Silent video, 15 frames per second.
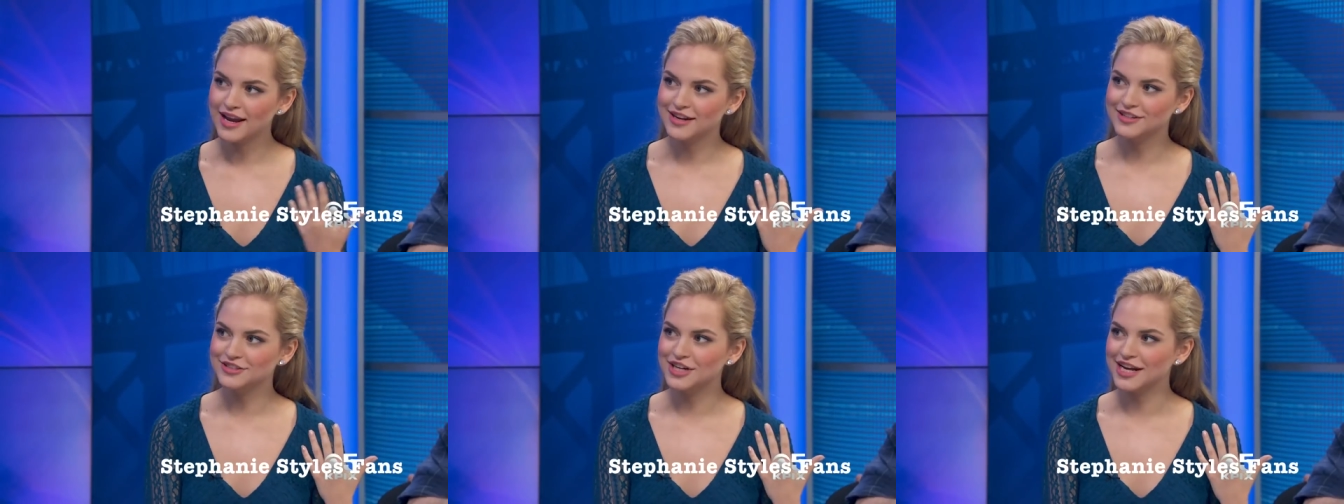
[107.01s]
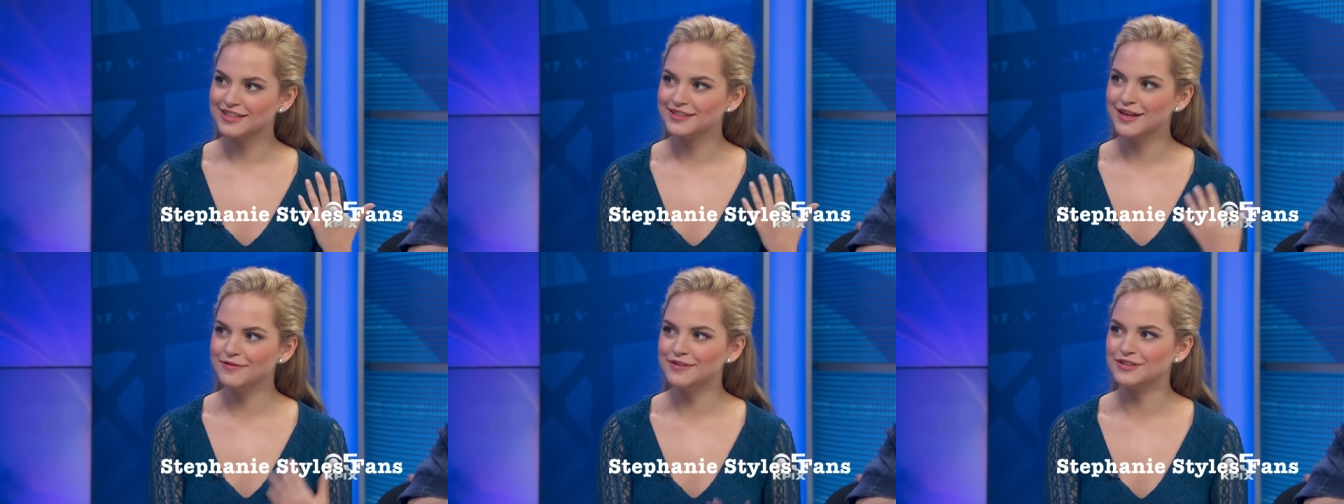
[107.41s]
and
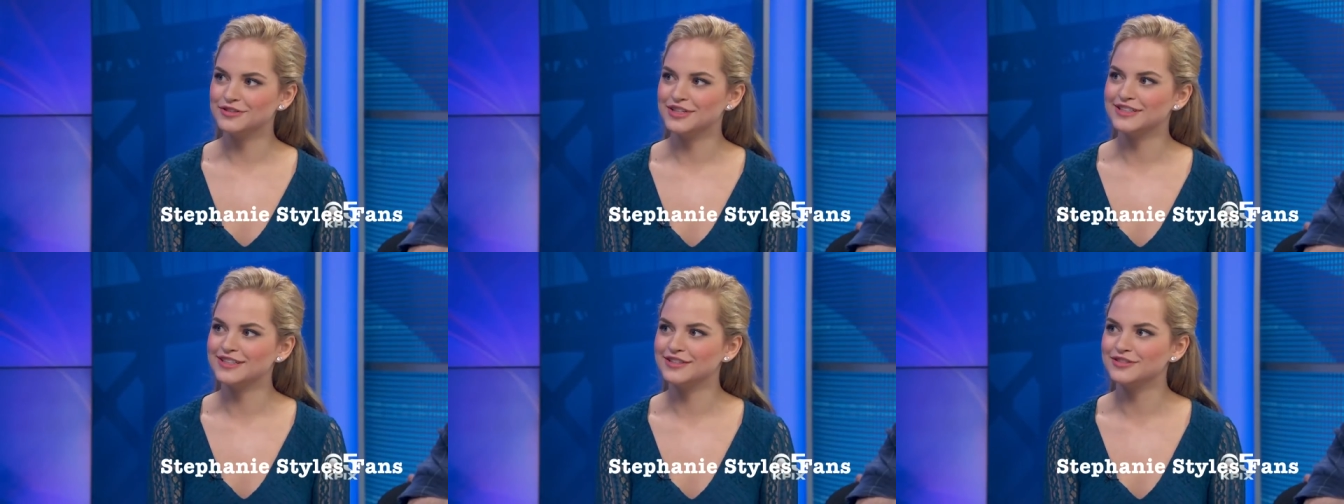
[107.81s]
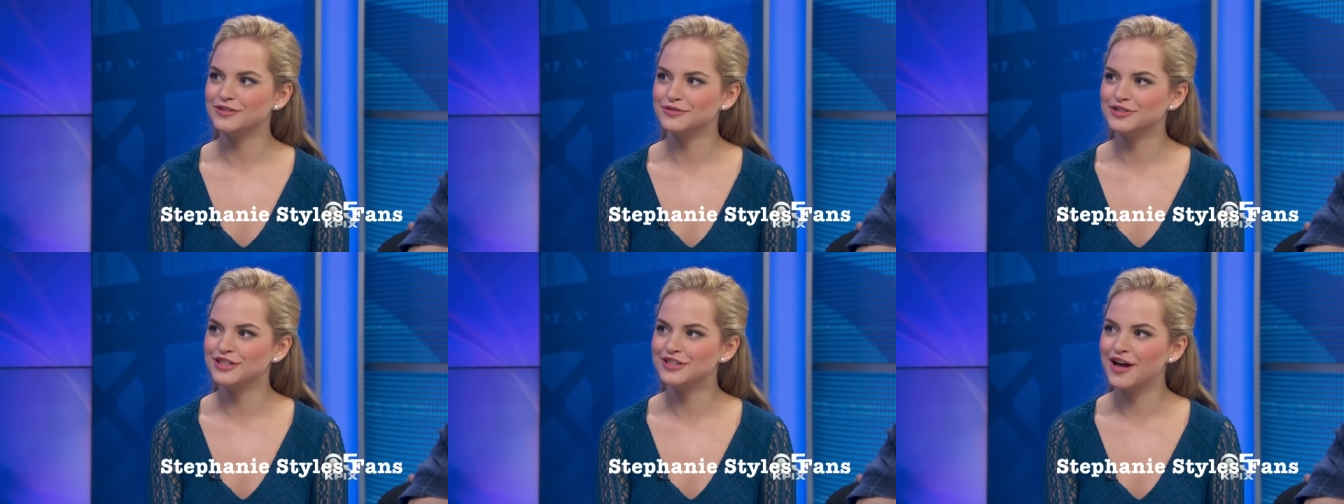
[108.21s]
Jack's love interest, and
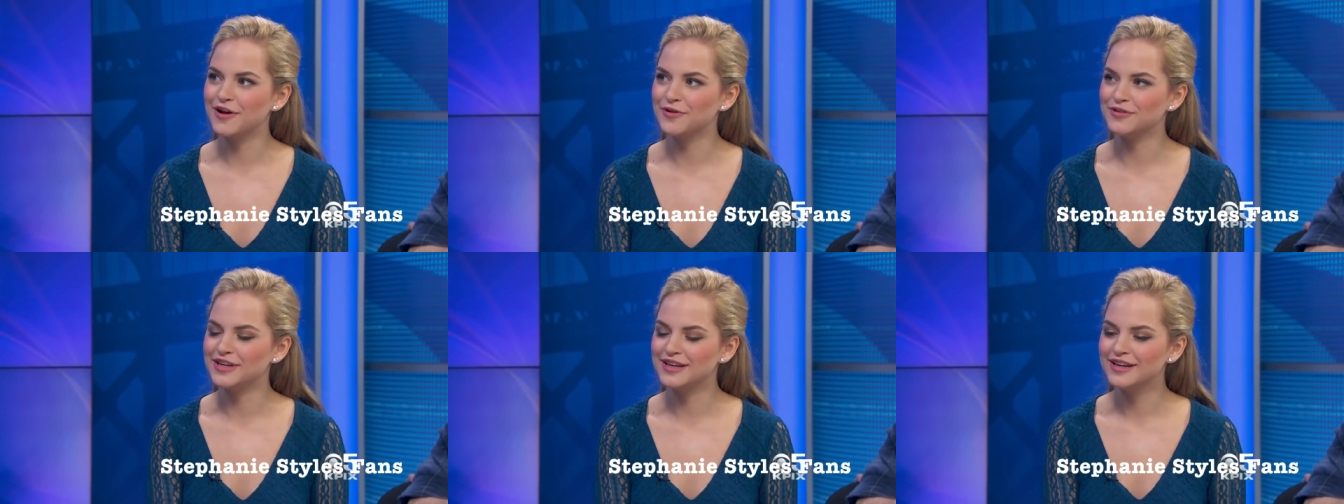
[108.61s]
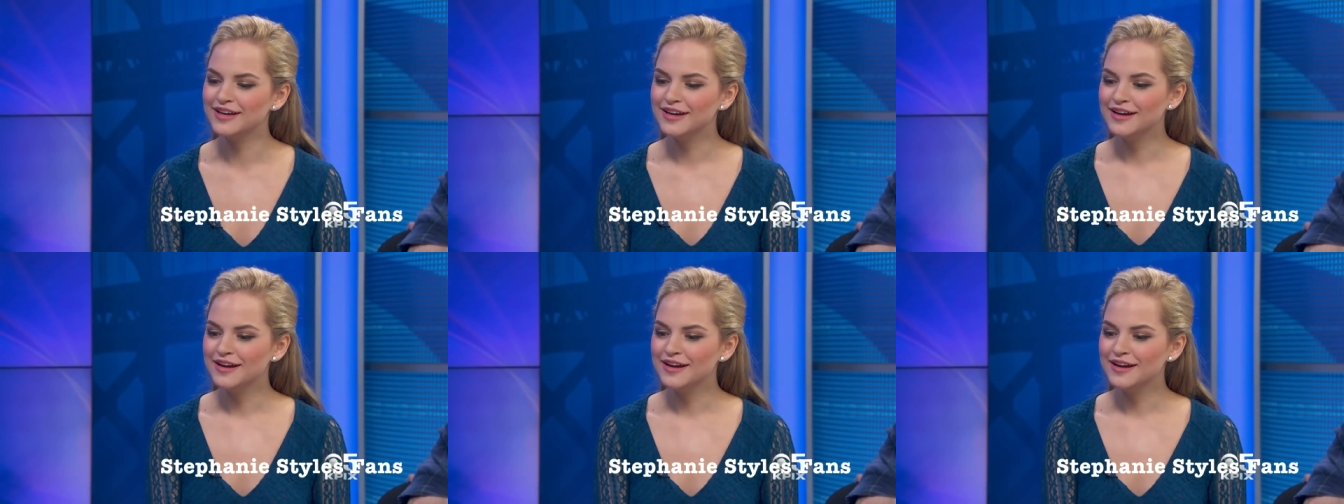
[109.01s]
so she not only